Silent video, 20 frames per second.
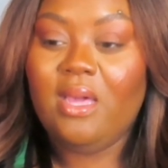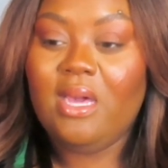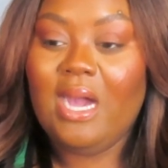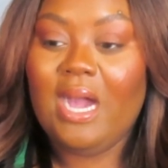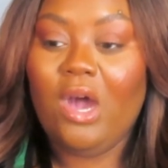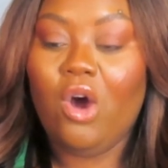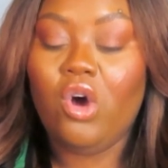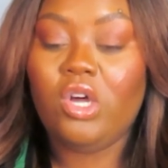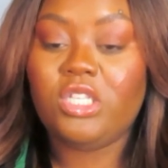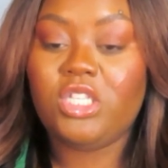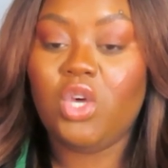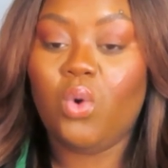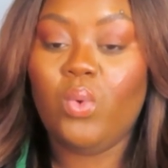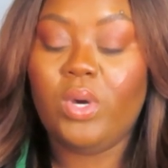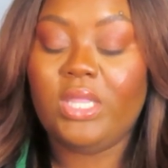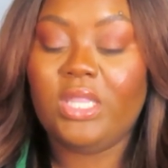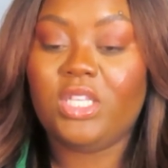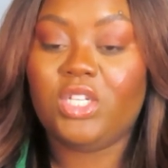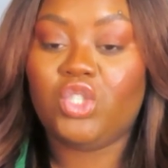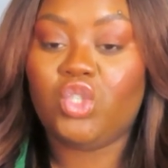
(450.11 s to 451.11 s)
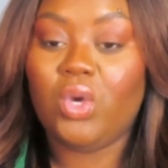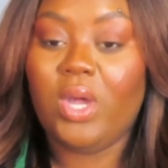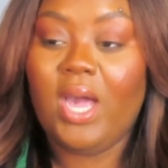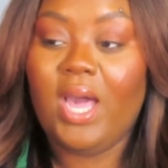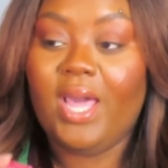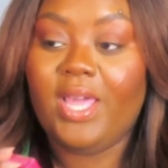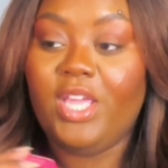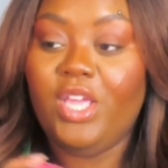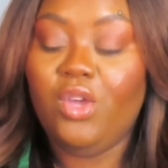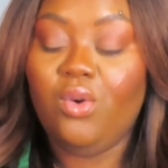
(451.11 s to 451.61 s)
I also wanted to
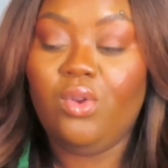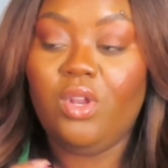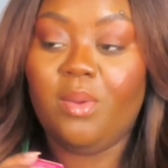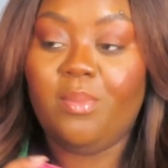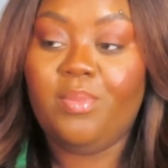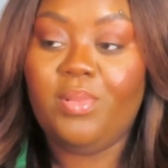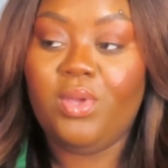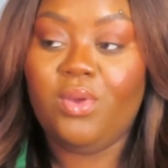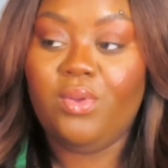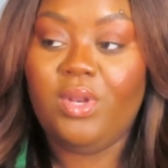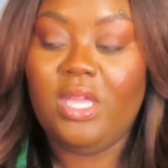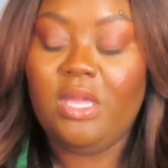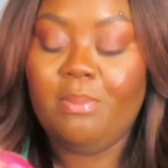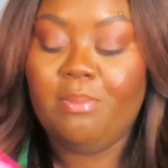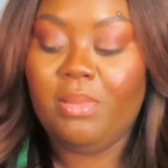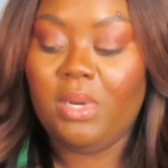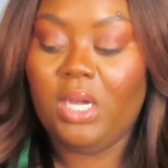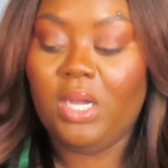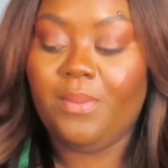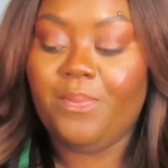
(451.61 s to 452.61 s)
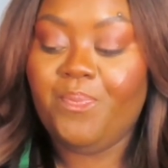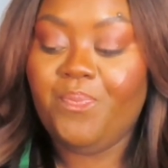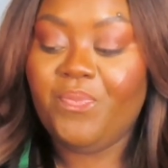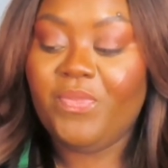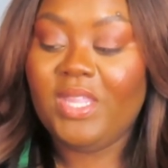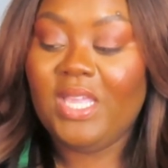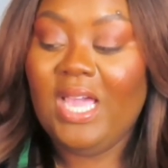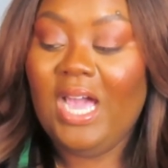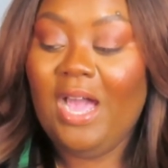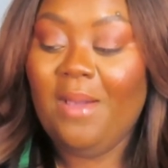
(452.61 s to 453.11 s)
try Huda Beauty, but
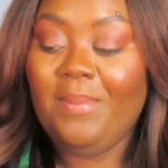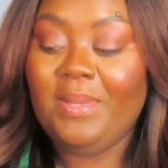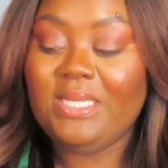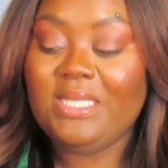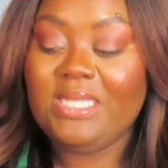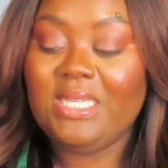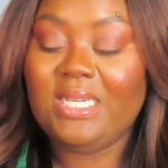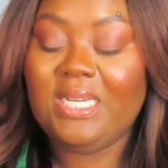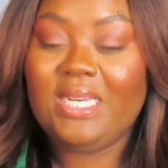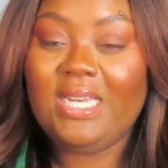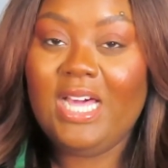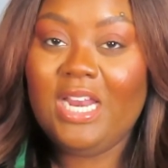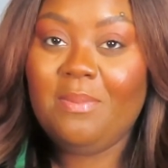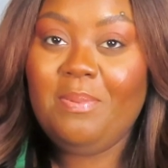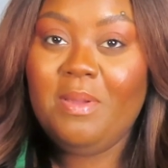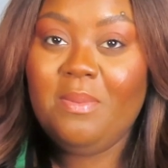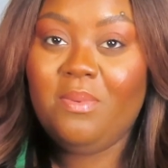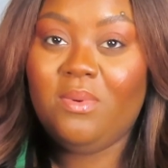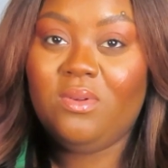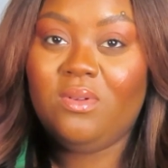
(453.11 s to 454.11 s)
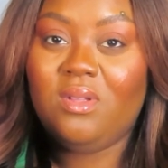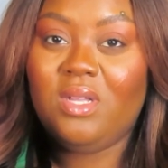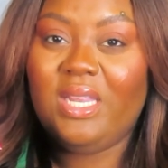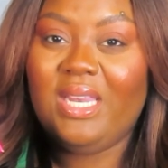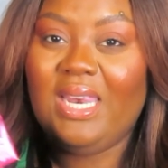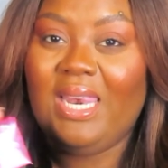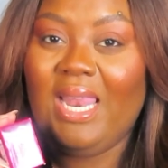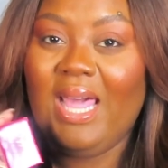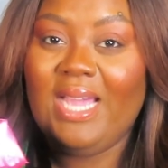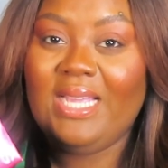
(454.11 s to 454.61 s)
I've been seeing a lot of people
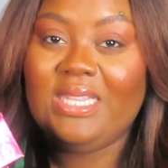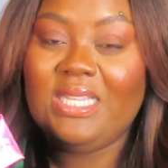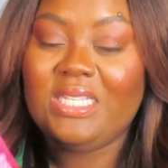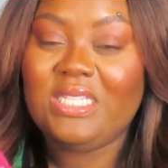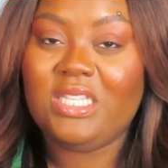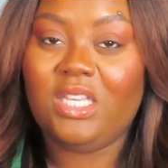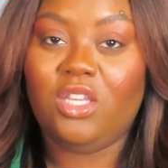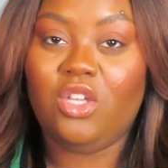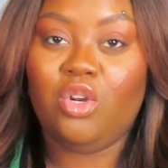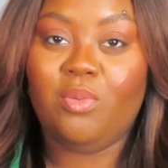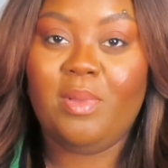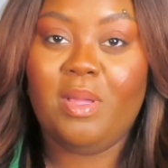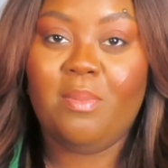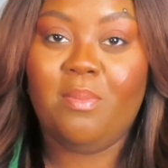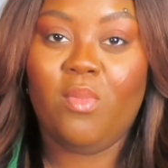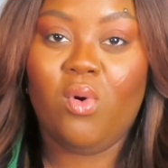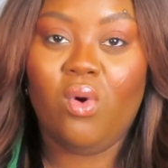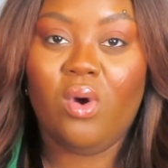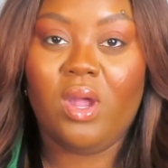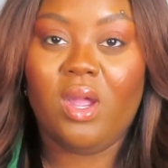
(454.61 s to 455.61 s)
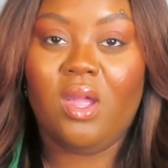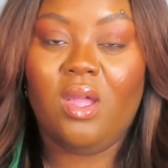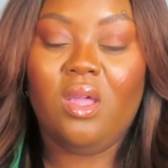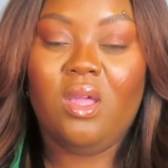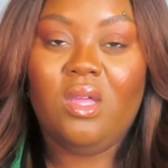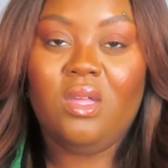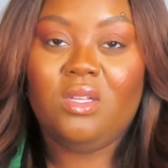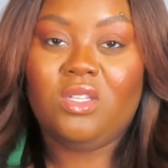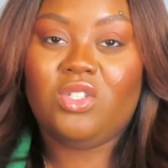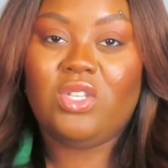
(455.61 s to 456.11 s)
like this a little bit more,
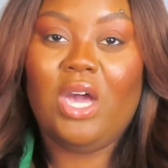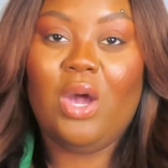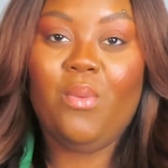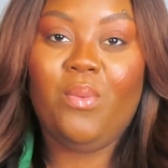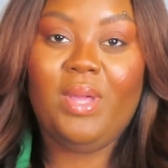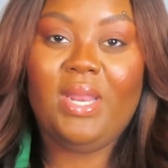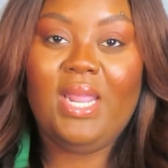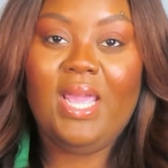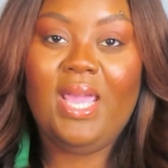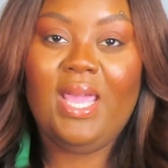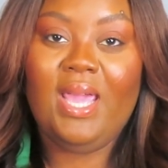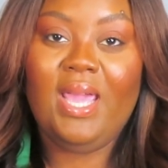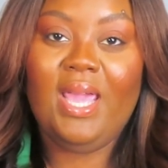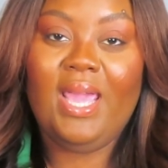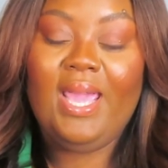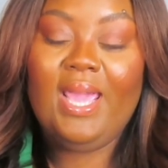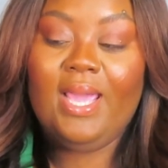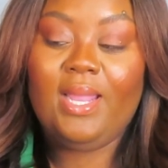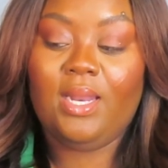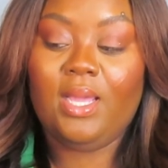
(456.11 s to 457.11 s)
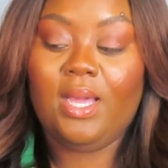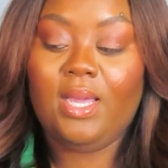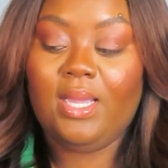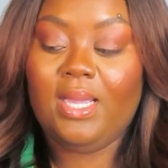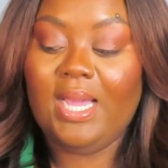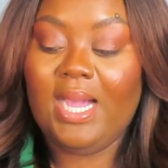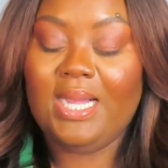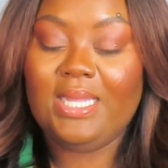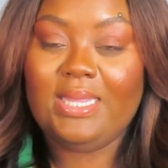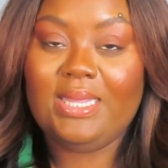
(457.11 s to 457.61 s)
so I went ahead and
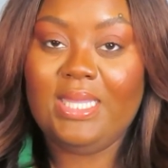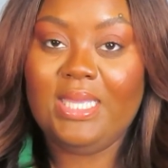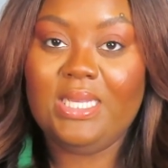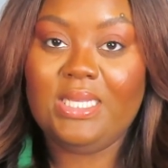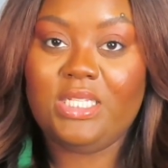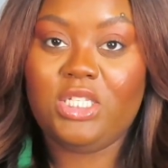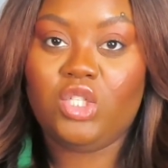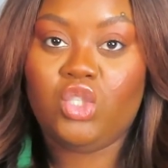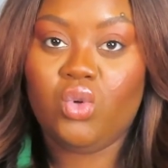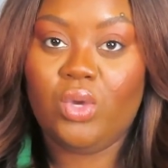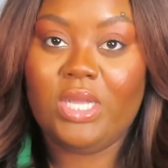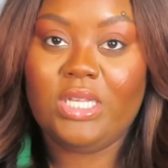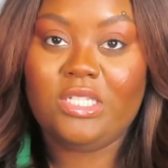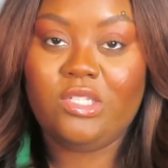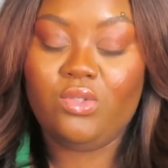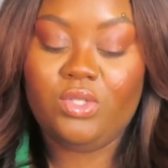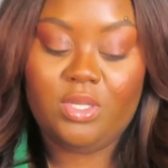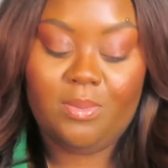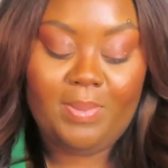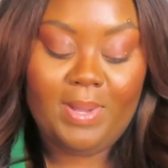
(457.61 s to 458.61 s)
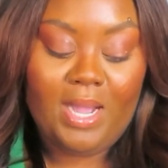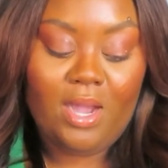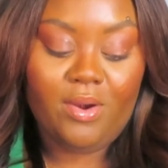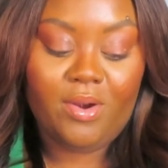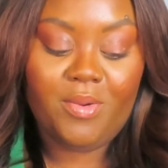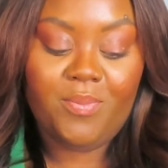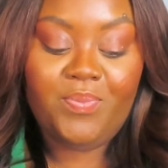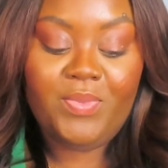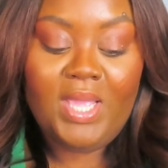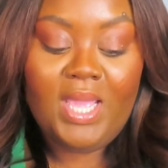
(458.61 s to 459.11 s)
got this translucent
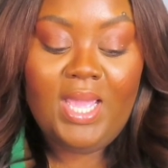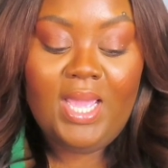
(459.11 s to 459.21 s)
powder.